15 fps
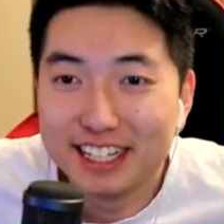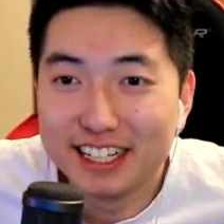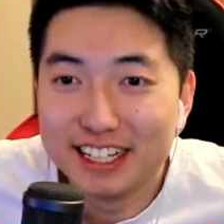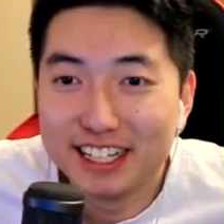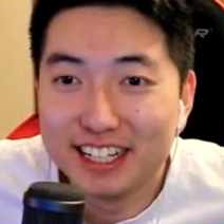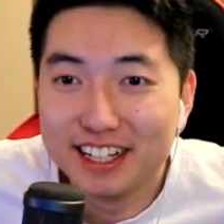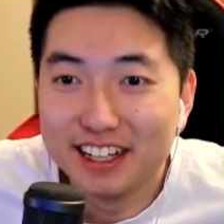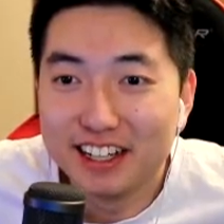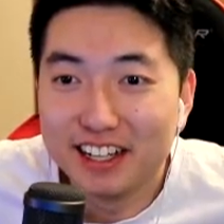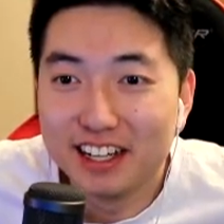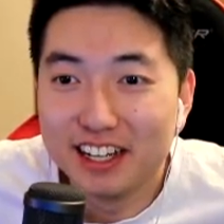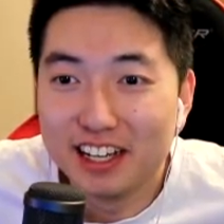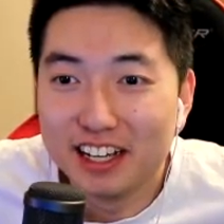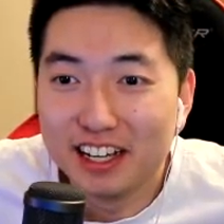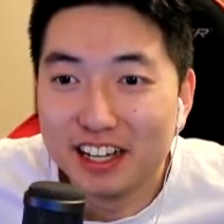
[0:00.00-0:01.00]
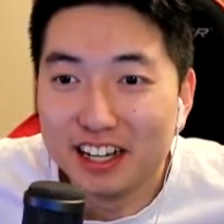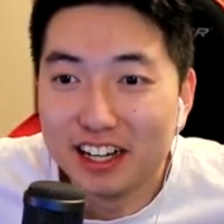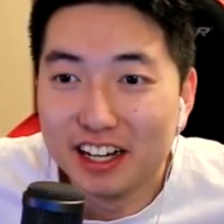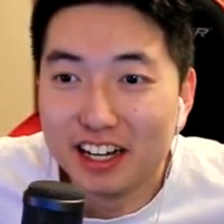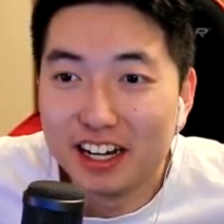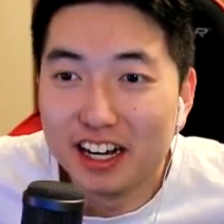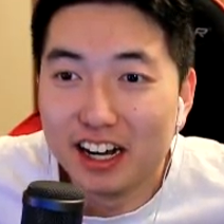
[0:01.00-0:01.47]

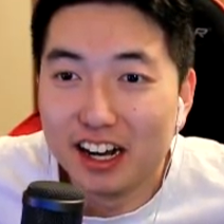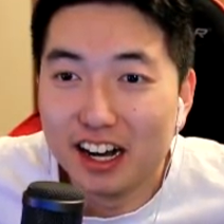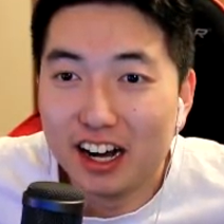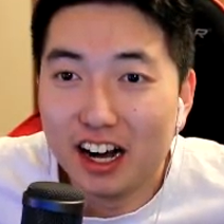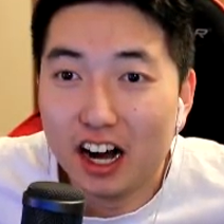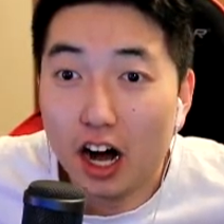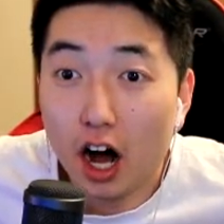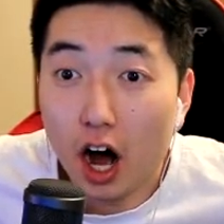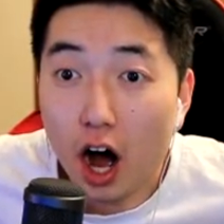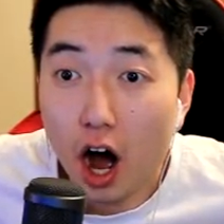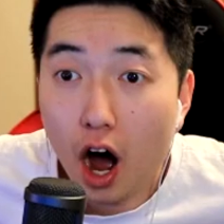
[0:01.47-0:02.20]
(no one is talking)